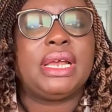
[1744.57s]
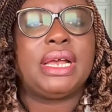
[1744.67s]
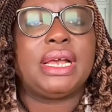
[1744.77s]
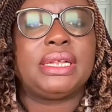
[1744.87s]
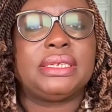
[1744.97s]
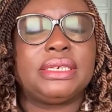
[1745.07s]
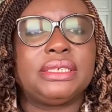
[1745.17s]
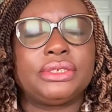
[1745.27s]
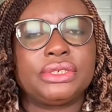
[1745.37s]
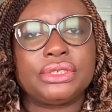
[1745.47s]
And
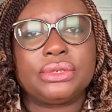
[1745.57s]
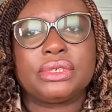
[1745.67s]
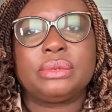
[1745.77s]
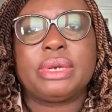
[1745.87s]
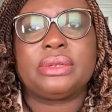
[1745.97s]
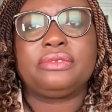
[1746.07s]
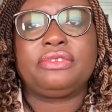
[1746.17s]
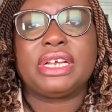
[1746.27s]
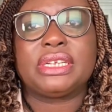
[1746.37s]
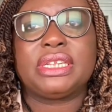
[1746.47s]
it just talks about the
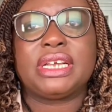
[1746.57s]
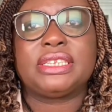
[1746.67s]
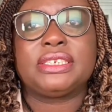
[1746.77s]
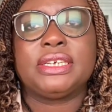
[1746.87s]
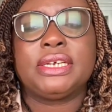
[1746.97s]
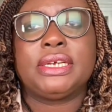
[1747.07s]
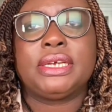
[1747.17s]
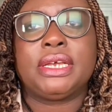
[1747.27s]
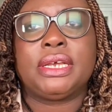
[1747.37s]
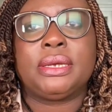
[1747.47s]
fact that
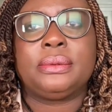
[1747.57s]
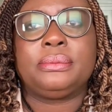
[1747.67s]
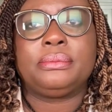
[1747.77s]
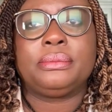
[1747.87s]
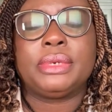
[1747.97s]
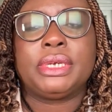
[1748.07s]
um,